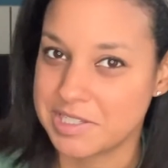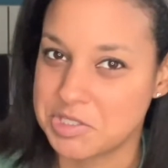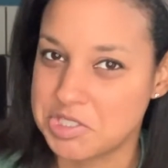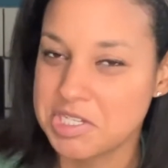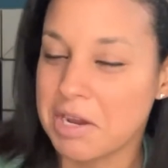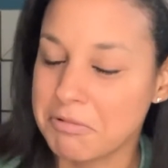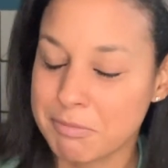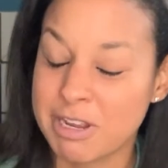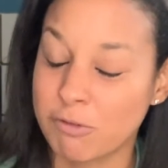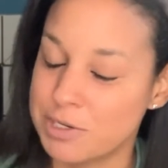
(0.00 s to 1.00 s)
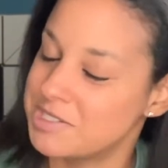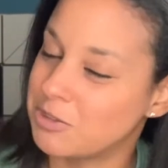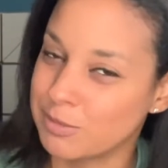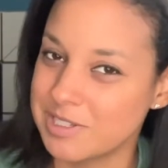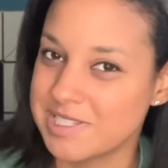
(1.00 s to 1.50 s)
This is not what my voice
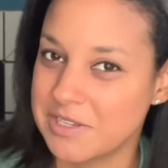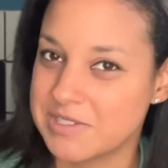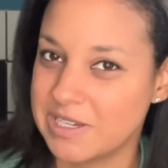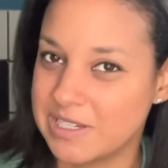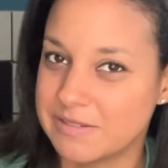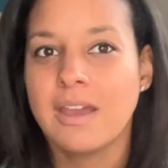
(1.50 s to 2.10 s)
normally sounds like.